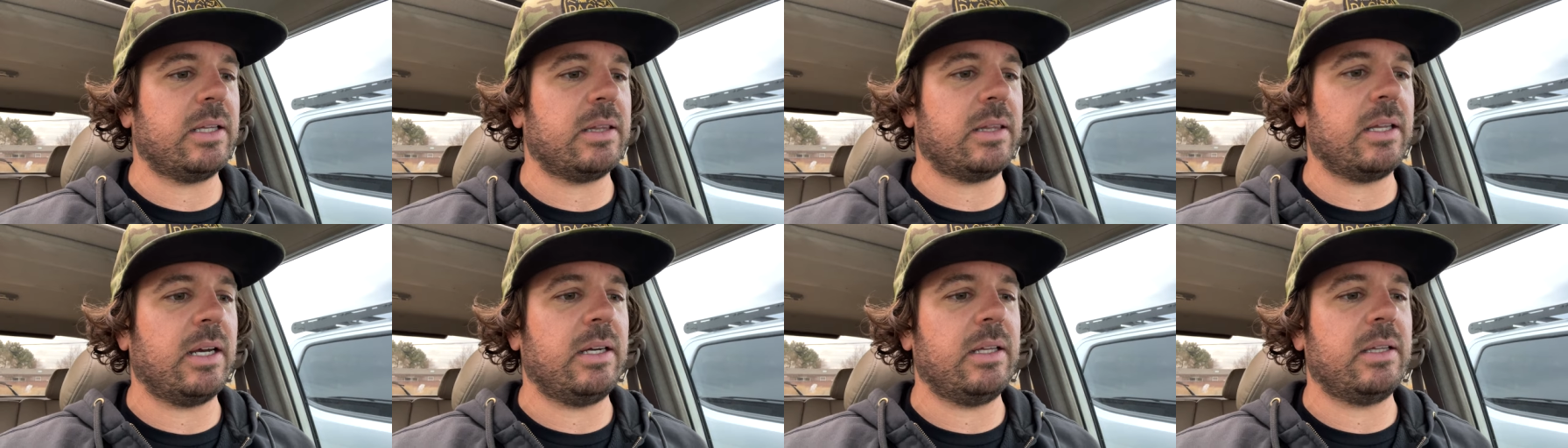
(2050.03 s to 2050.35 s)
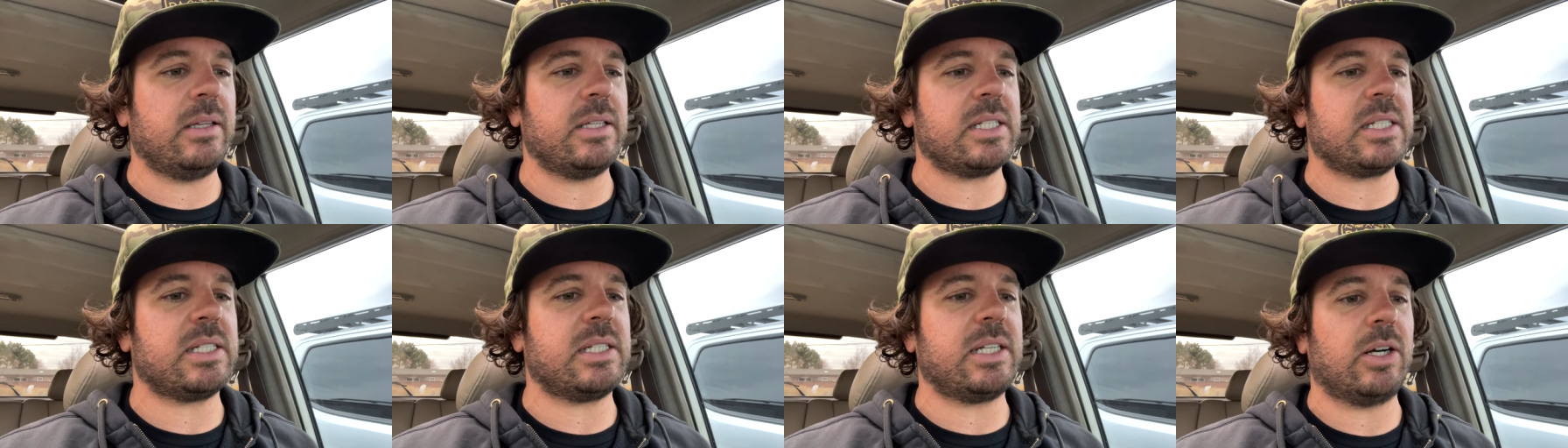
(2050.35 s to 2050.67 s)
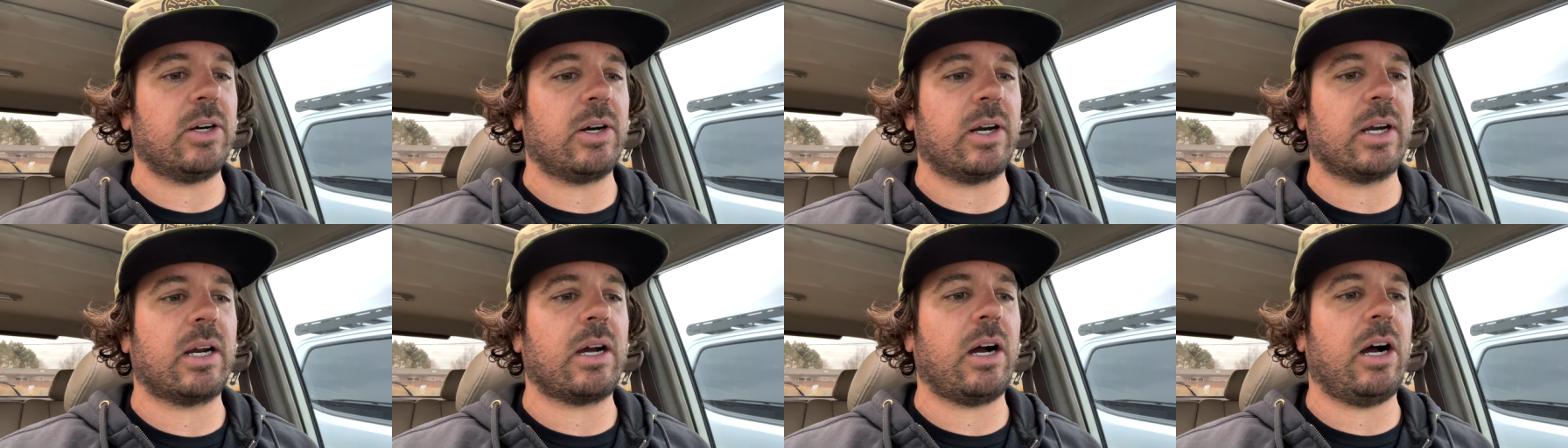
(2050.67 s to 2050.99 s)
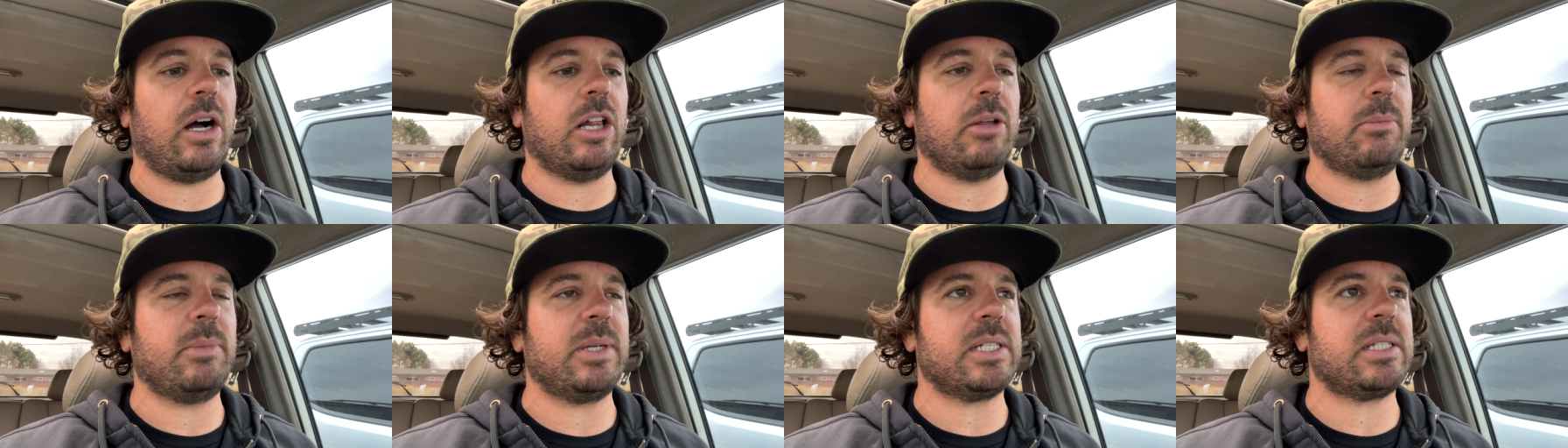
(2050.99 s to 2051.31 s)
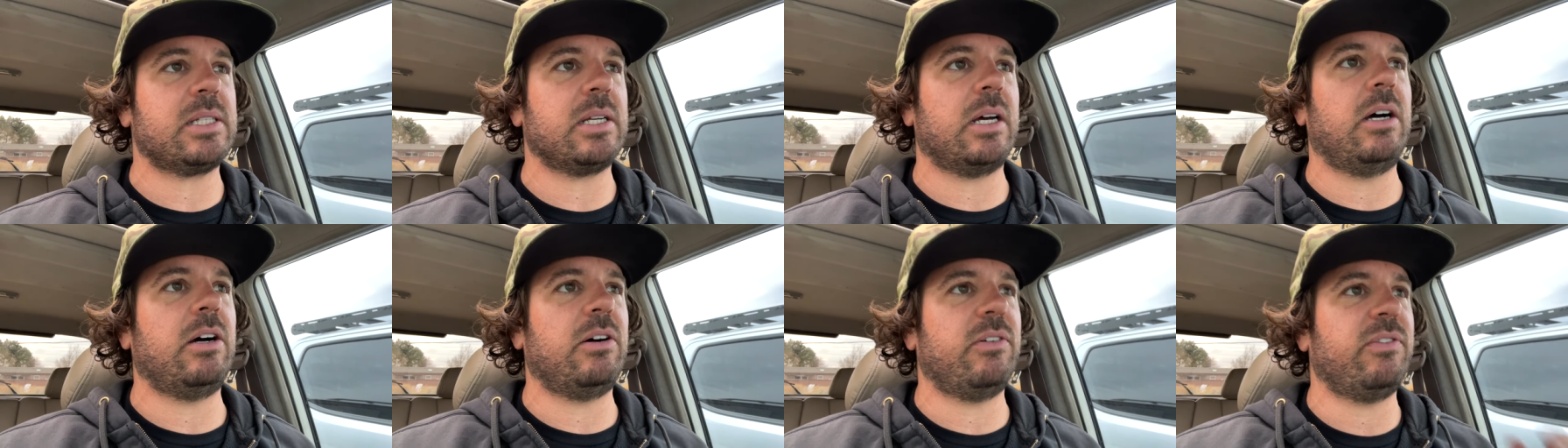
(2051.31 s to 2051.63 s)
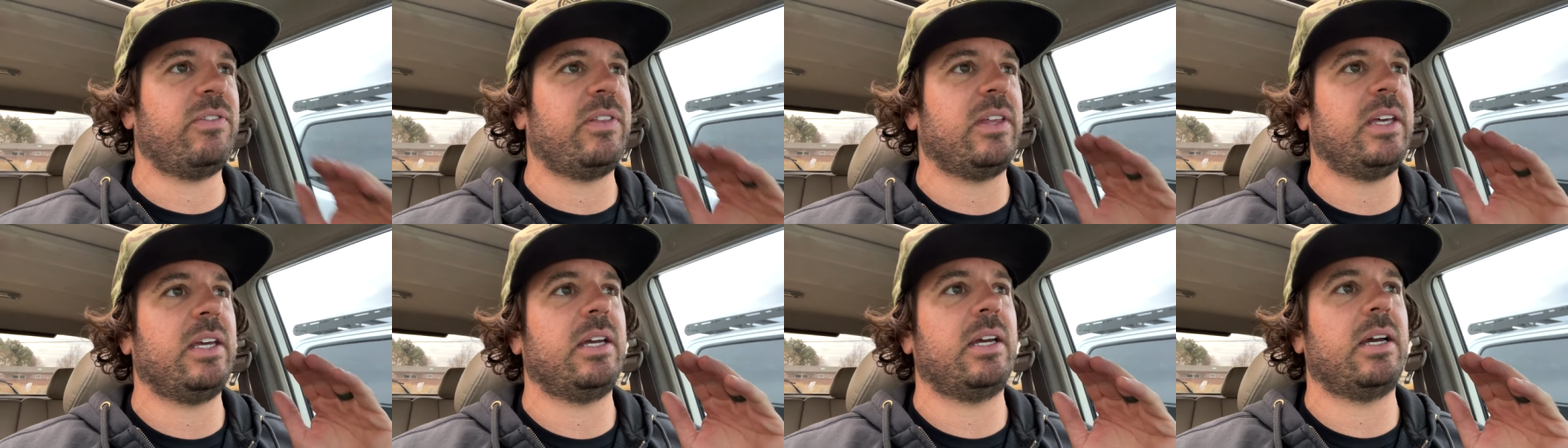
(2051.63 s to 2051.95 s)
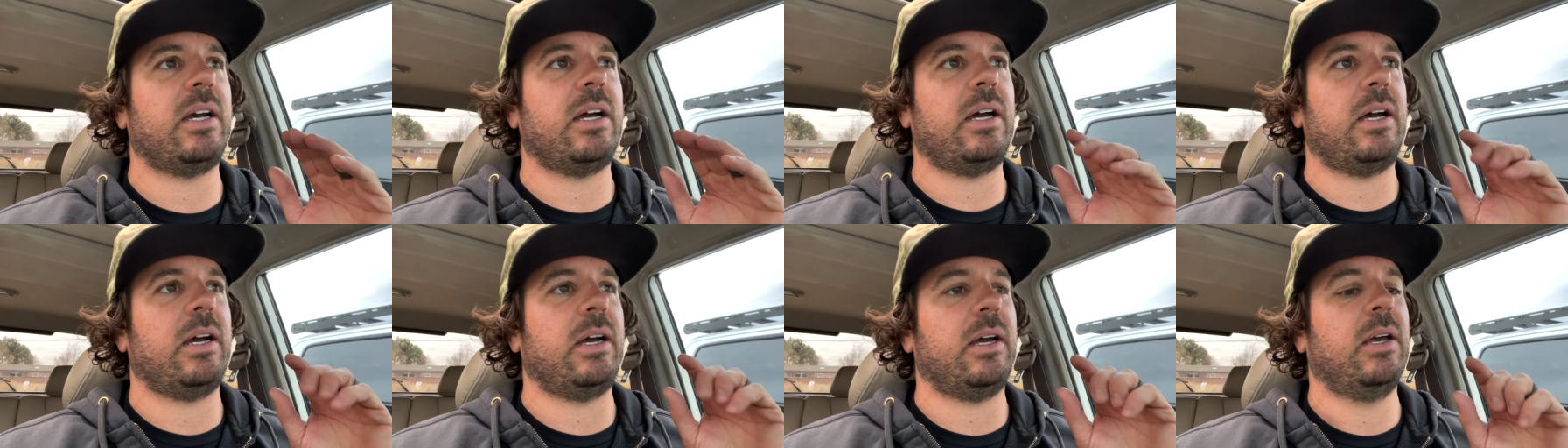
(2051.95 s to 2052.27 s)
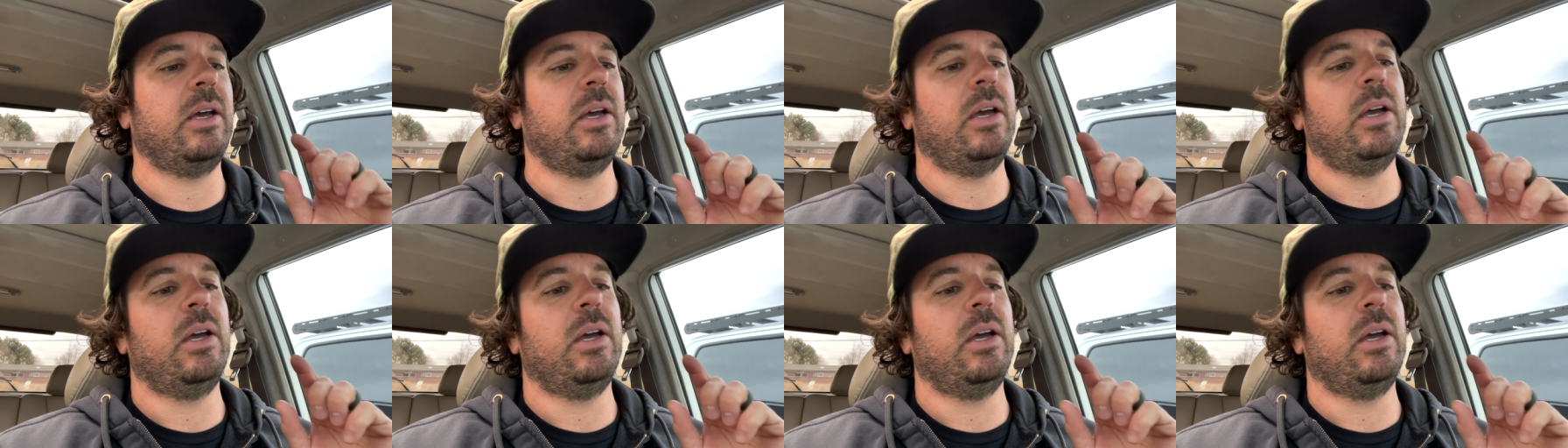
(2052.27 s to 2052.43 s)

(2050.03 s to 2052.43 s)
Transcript: in the steering column itself, the, uh,